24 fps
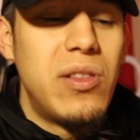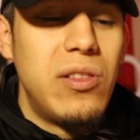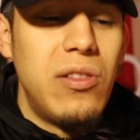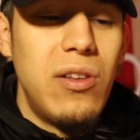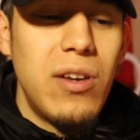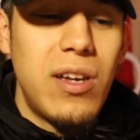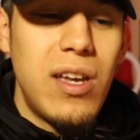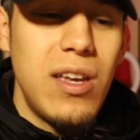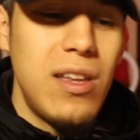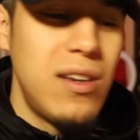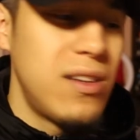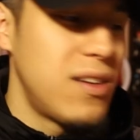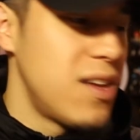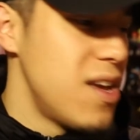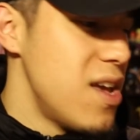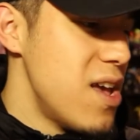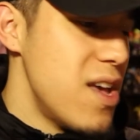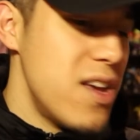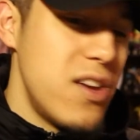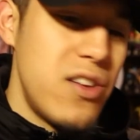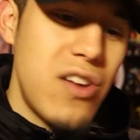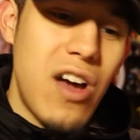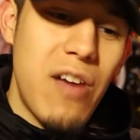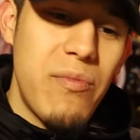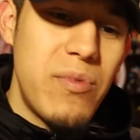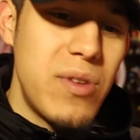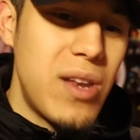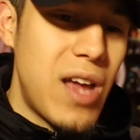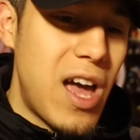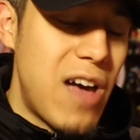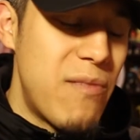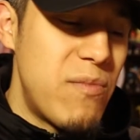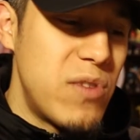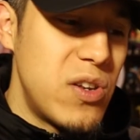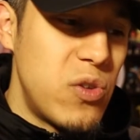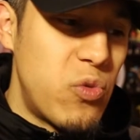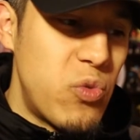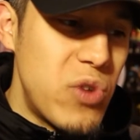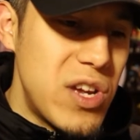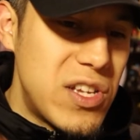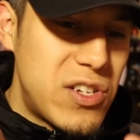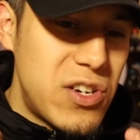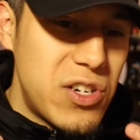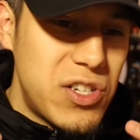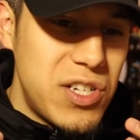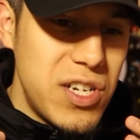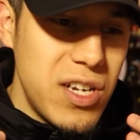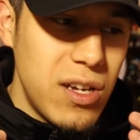been looking, you know, I've been
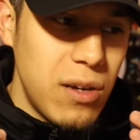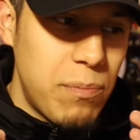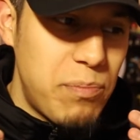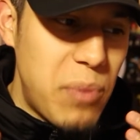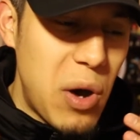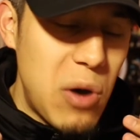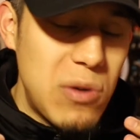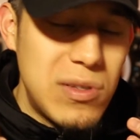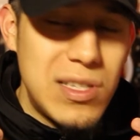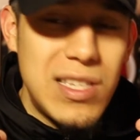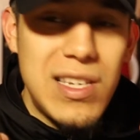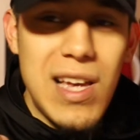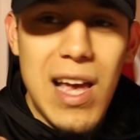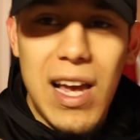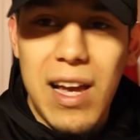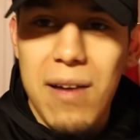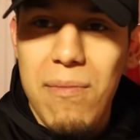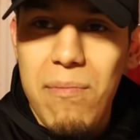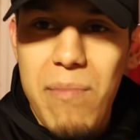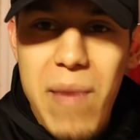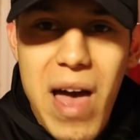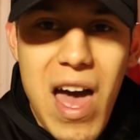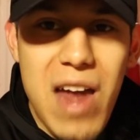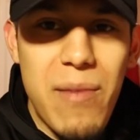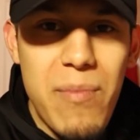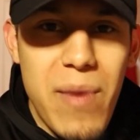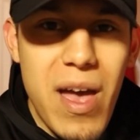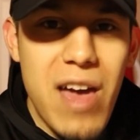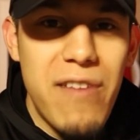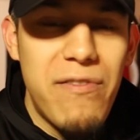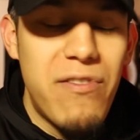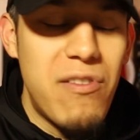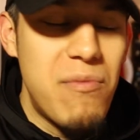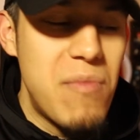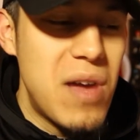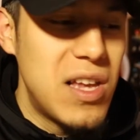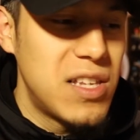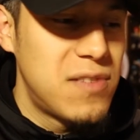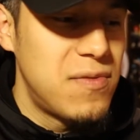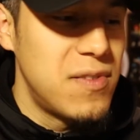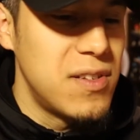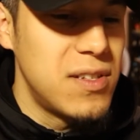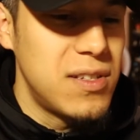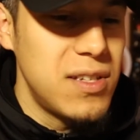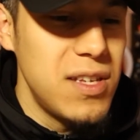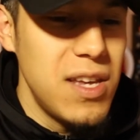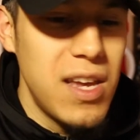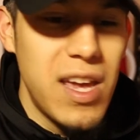researching posing like a madman for men's
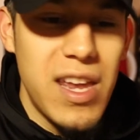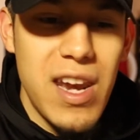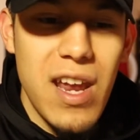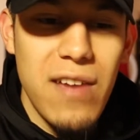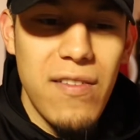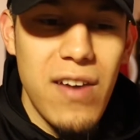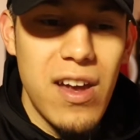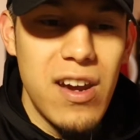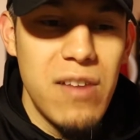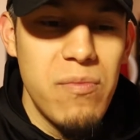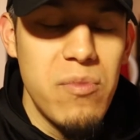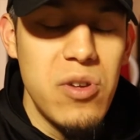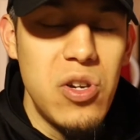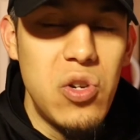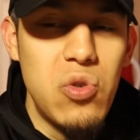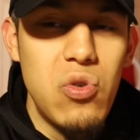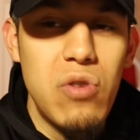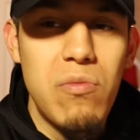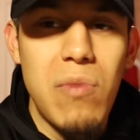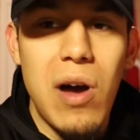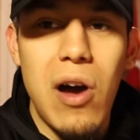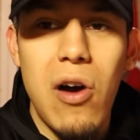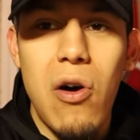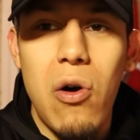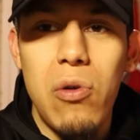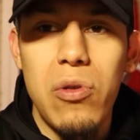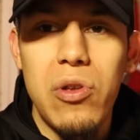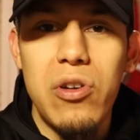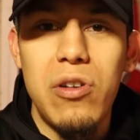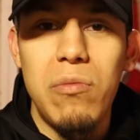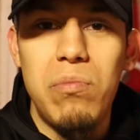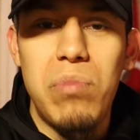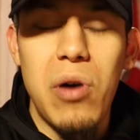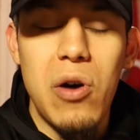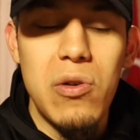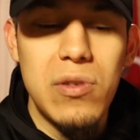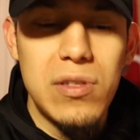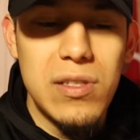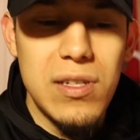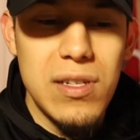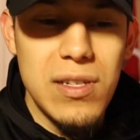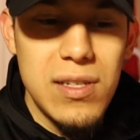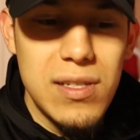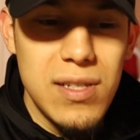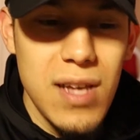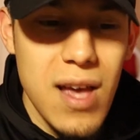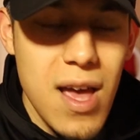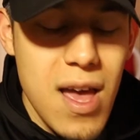physique, and I've kind of been doing my own little
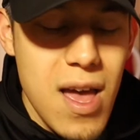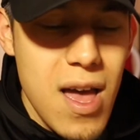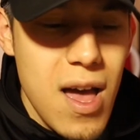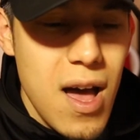poses,